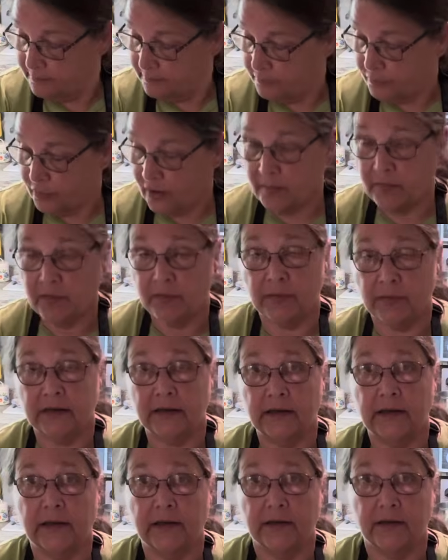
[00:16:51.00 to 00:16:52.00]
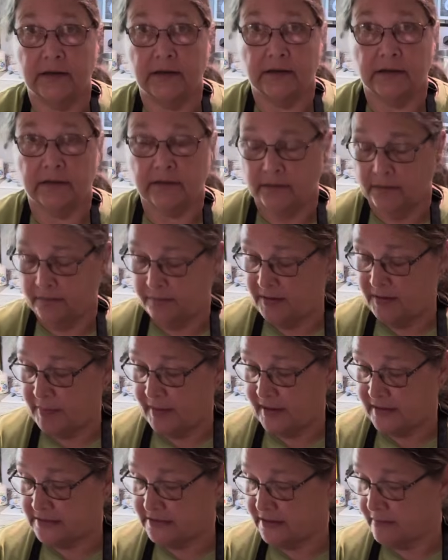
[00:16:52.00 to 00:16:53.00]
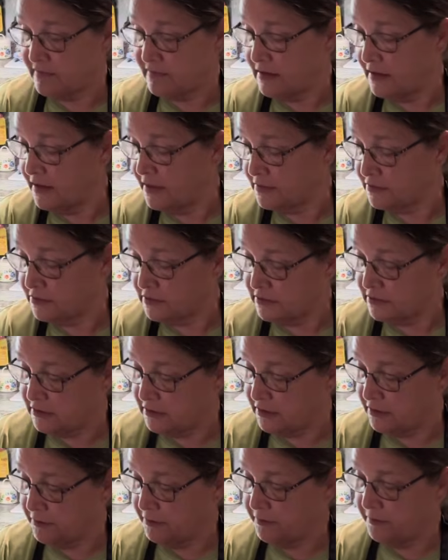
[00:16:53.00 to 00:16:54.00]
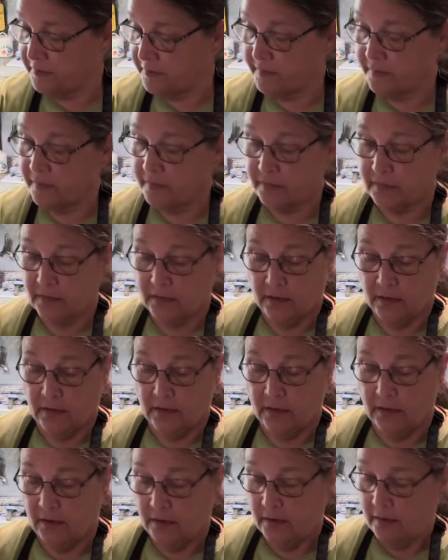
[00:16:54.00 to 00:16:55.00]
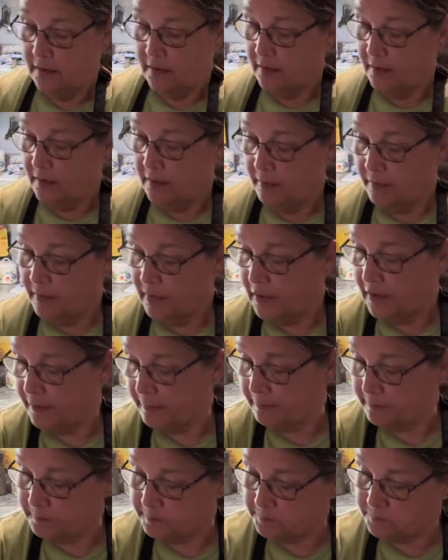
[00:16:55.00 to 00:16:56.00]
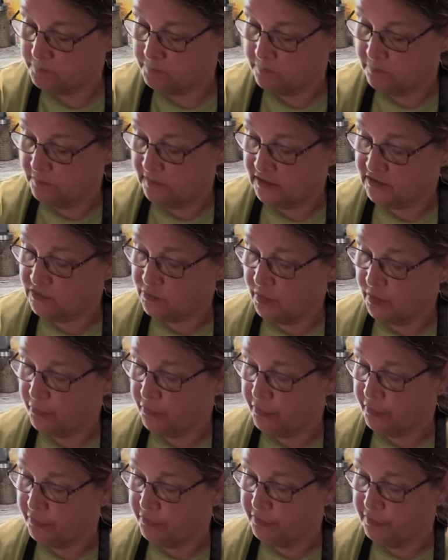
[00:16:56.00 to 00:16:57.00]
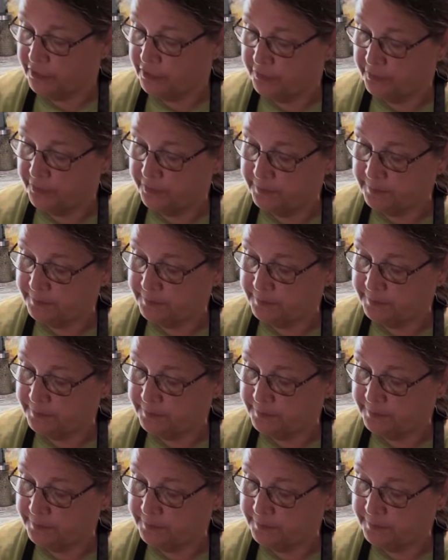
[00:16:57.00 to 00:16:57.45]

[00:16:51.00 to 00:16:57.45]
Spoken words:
probably need to be buying something else to do. But that's what we're going to do.